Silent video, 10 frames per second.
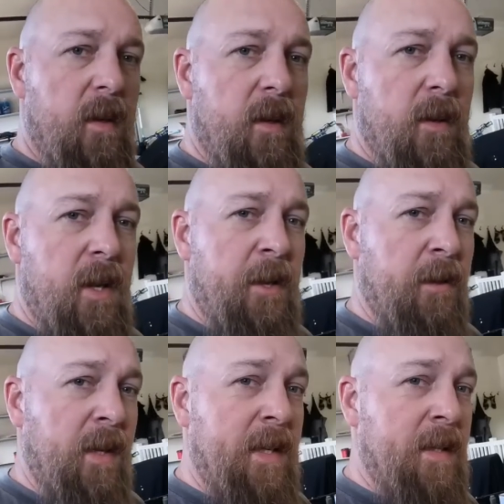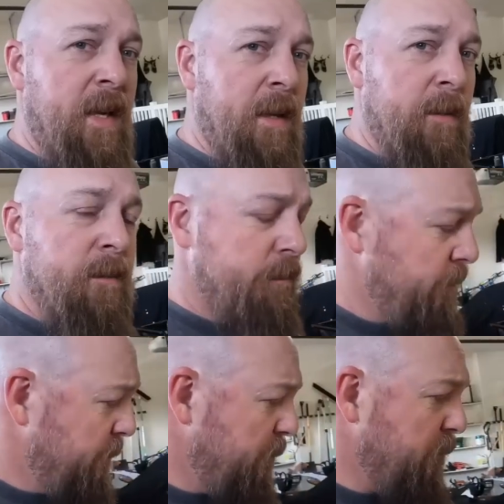and you're leaning down,
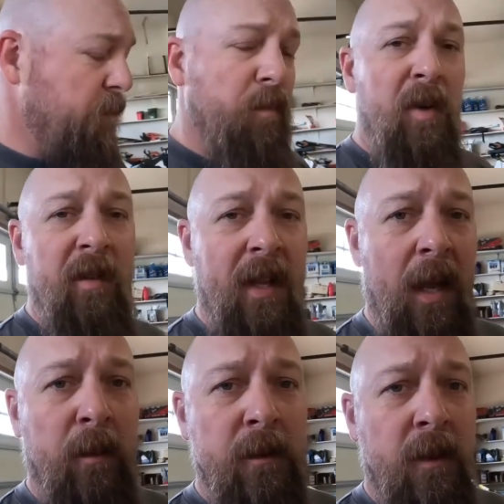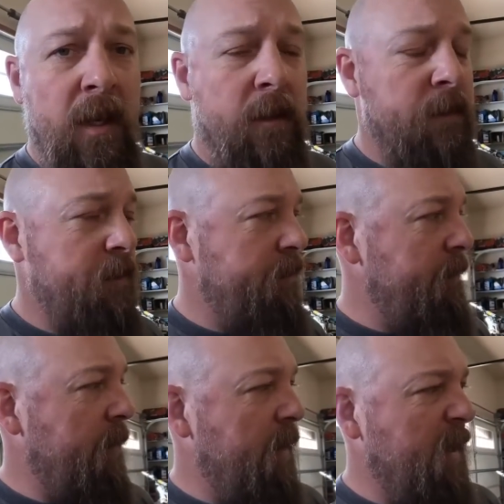moving cables around,
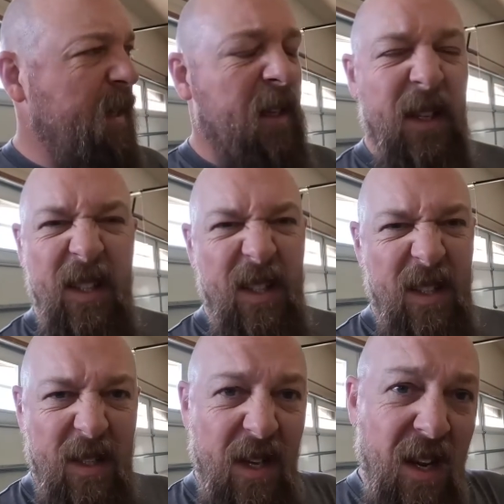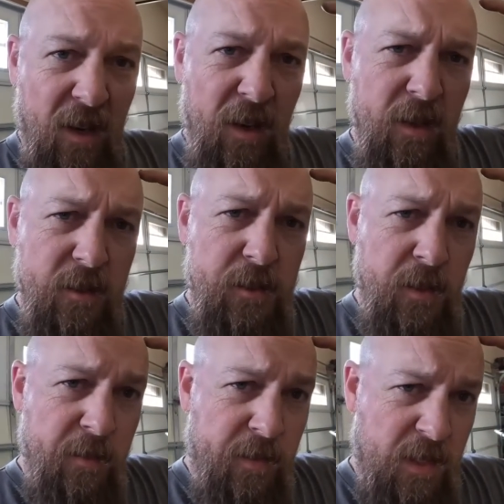it hurts
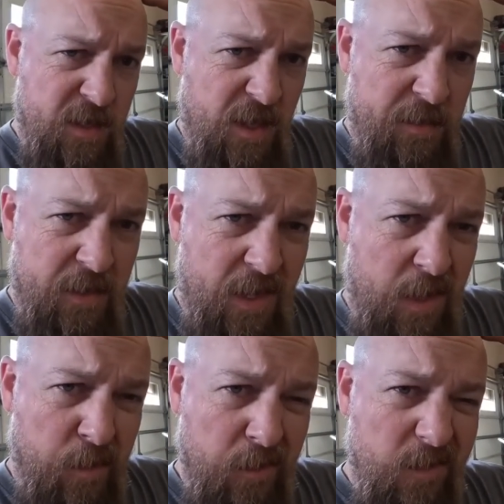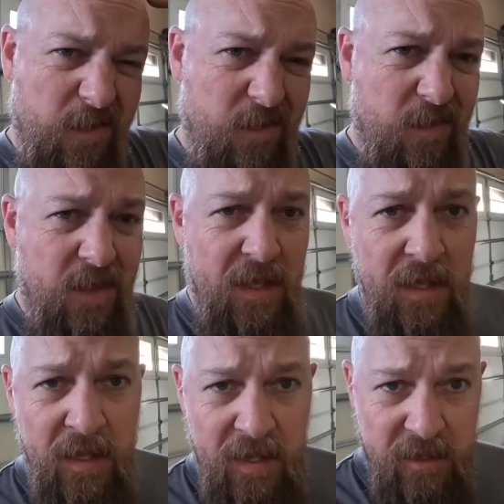when it falls off the table
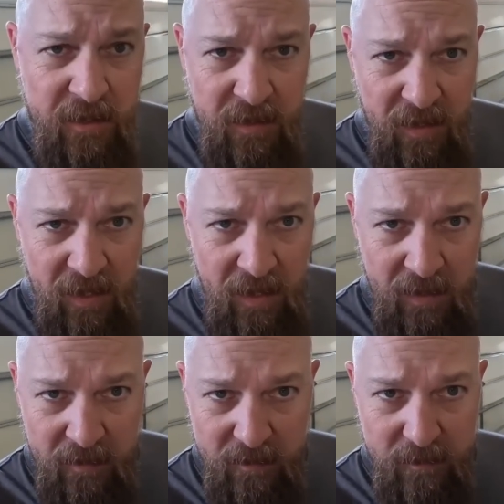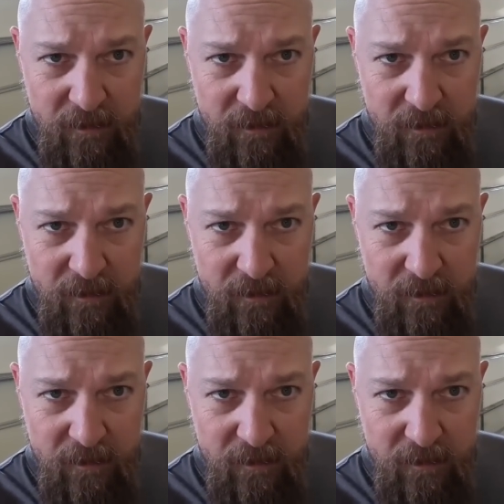and hits you in the head.